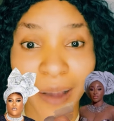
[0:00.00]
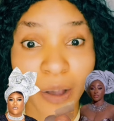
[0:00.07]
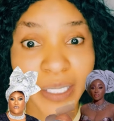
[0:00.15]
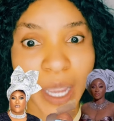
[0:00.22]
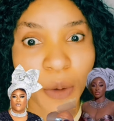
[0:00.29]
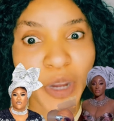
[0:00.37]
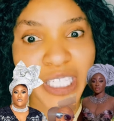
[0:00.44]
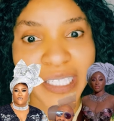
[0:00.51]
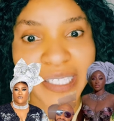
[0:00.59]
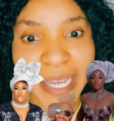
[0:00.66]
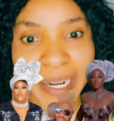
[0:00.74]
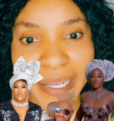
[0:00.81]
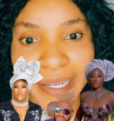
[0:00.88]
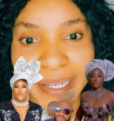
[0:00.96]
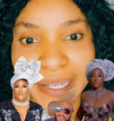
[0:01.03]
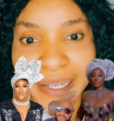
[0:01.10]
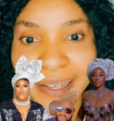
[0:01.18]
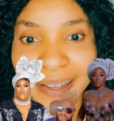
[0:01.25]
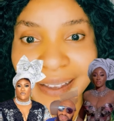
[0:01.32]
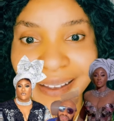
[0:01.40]
I can't say which Ijele.
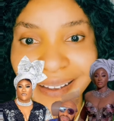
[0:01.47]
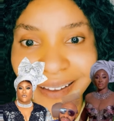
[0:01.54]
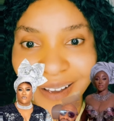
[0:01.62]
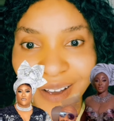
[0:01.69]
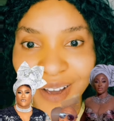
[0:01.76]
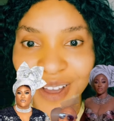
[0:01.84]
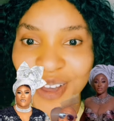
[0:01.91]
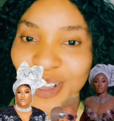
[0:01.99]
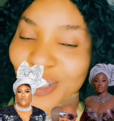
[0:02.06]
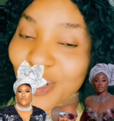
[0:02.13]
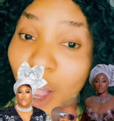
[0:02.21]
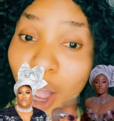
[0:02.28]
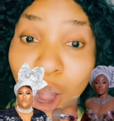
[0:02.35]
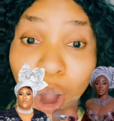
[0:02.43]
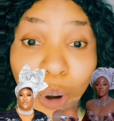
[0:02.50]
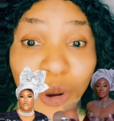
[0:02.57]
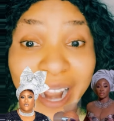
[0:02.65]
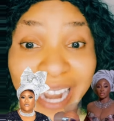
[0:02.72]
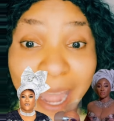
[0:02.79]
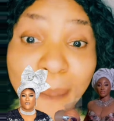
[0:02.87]
So
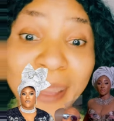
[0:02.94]
una they